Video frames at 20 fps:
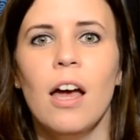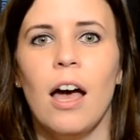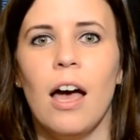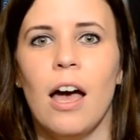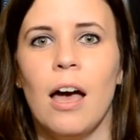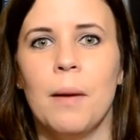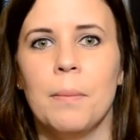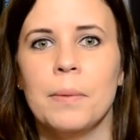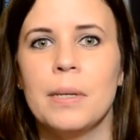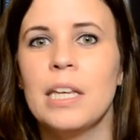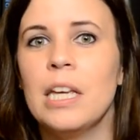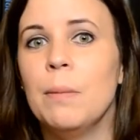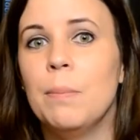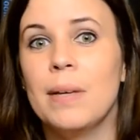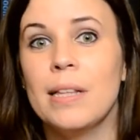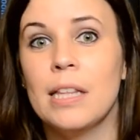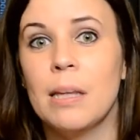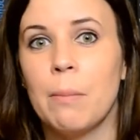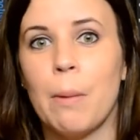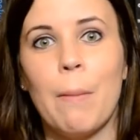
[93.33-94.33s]
um,
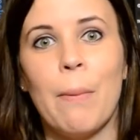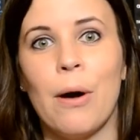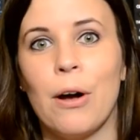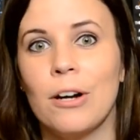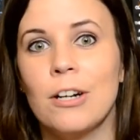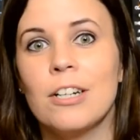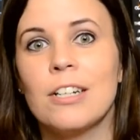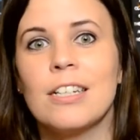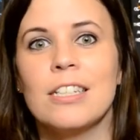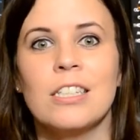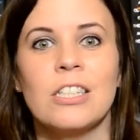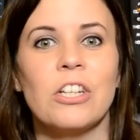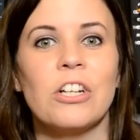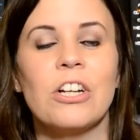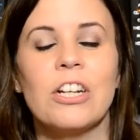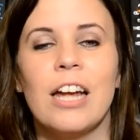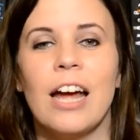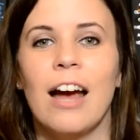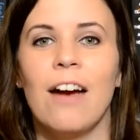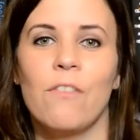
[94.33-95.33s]
keeping them apart, because they're
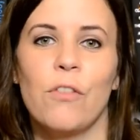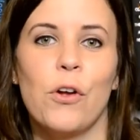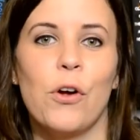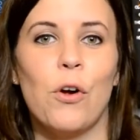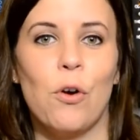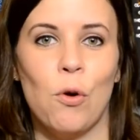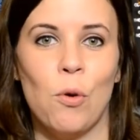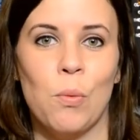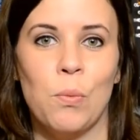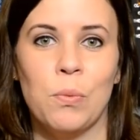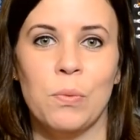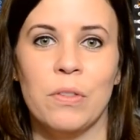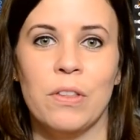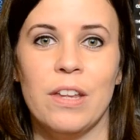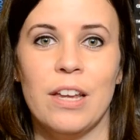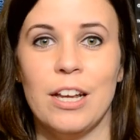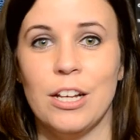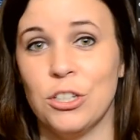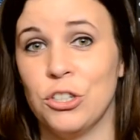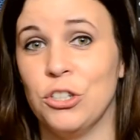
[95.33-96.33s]
gonna have their own
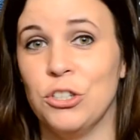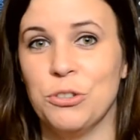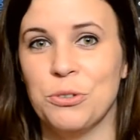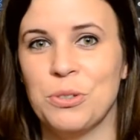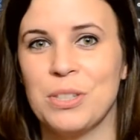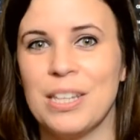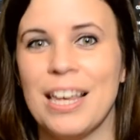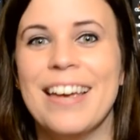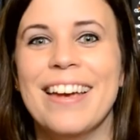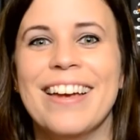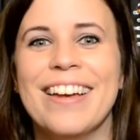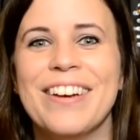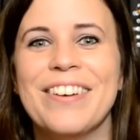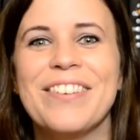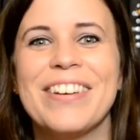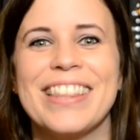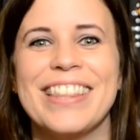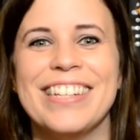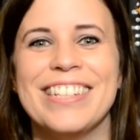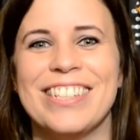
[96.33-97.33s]
issues
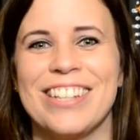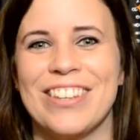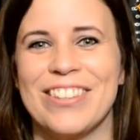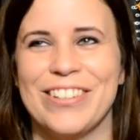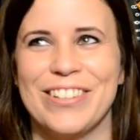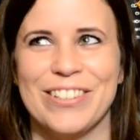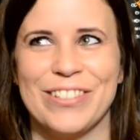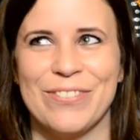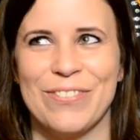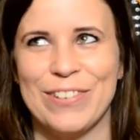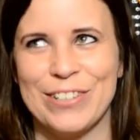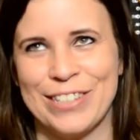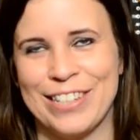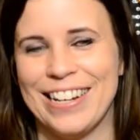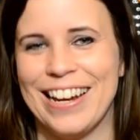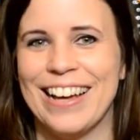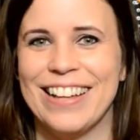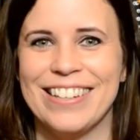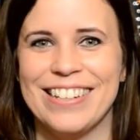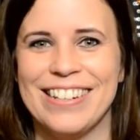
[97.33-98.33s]
with each other's
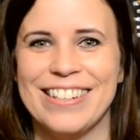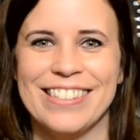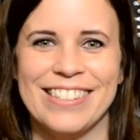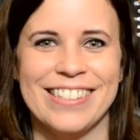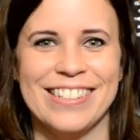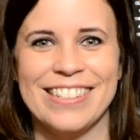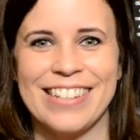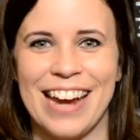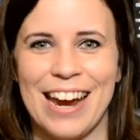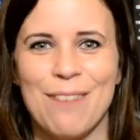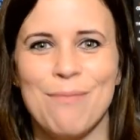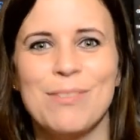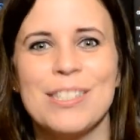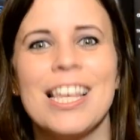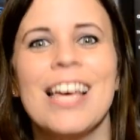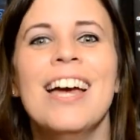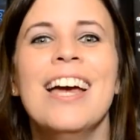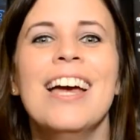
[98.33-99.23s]
personalities and types.